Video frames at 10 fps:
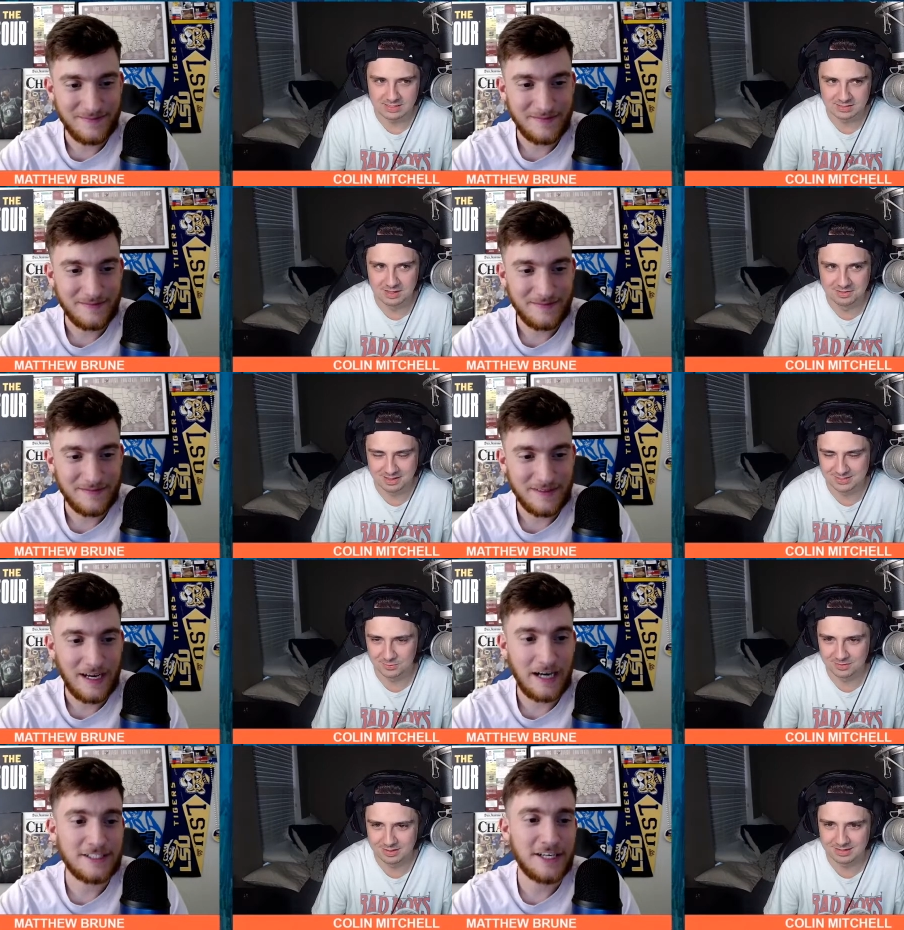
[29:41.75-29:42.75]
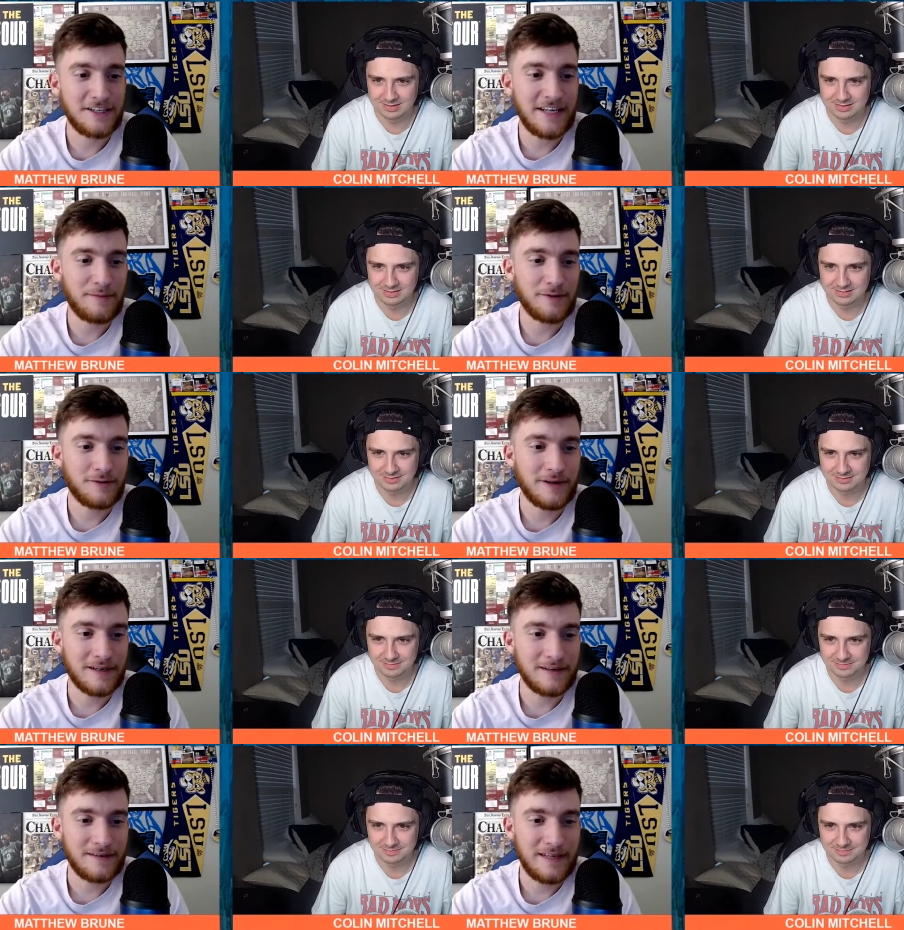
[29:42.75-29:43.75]
Speaker 1: that's. I'll tell thing. you name
Speaker 2: real quick.
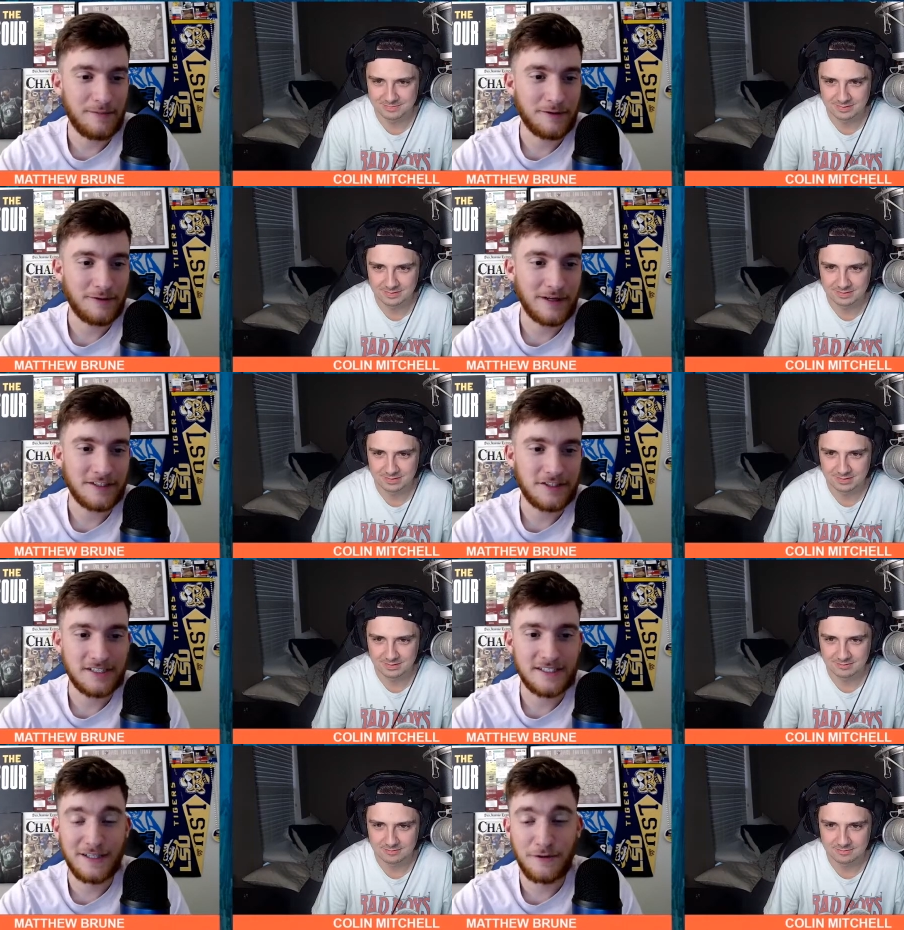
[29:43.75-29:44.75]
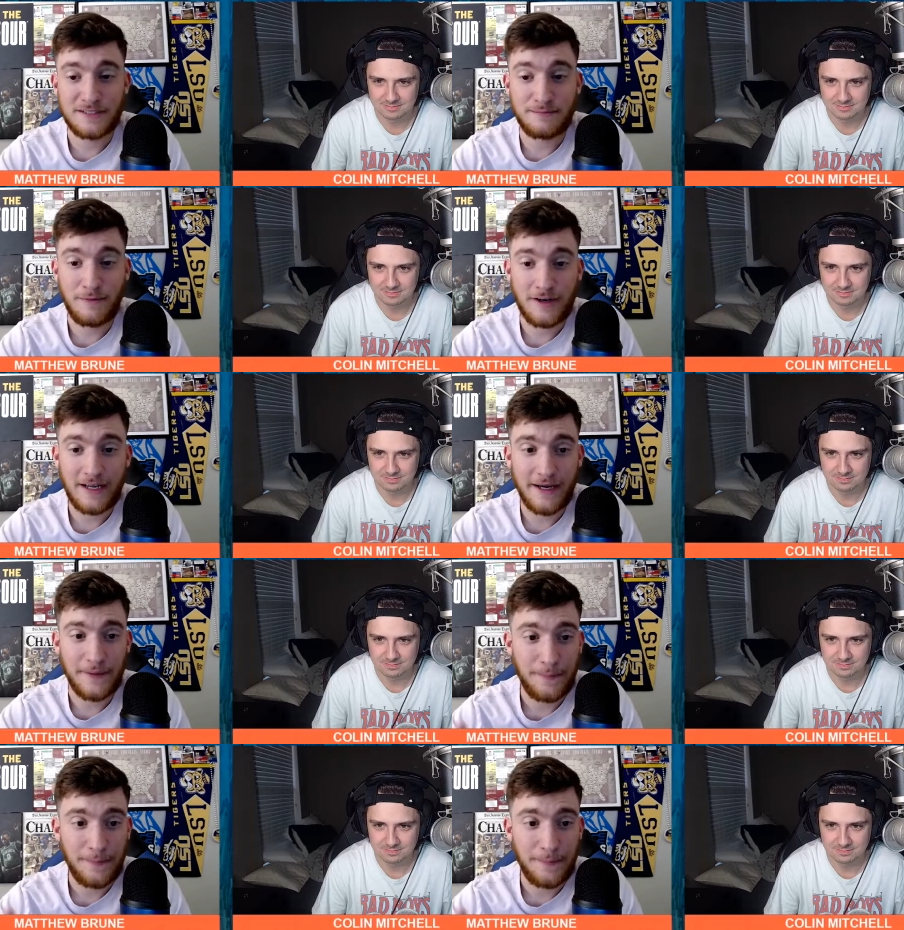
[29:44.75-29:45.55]
Name real quick. Justin Lewis, Marquette,